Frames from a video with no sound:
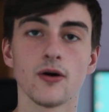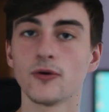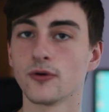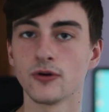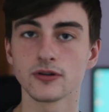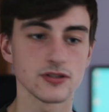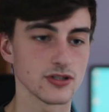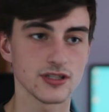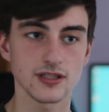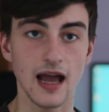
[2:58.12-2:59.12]
or
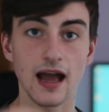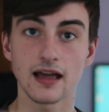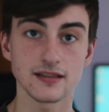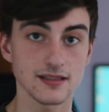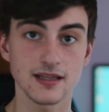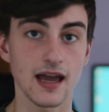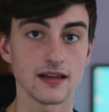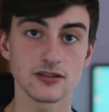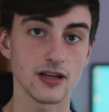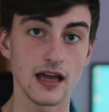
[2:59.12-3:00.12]
just
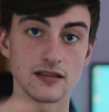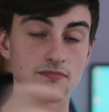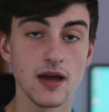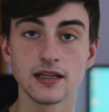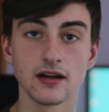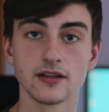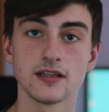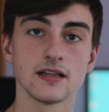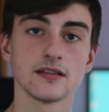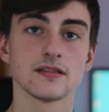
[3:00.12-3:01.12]
sketch as many
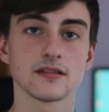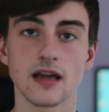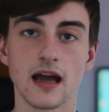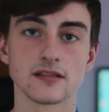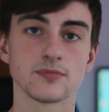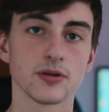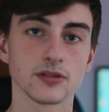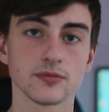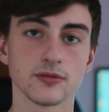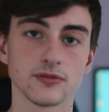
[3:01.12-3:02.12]
ideas as
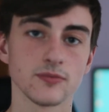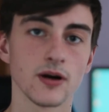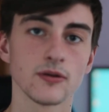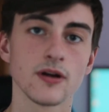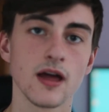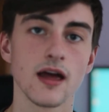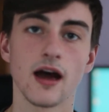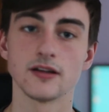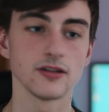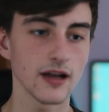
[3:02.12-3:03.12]
possible as well.
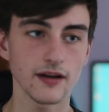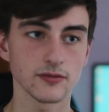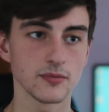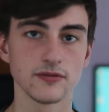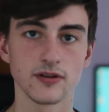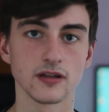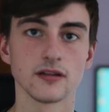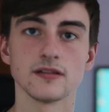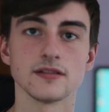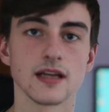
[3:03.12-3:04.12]
You don't have to be very good at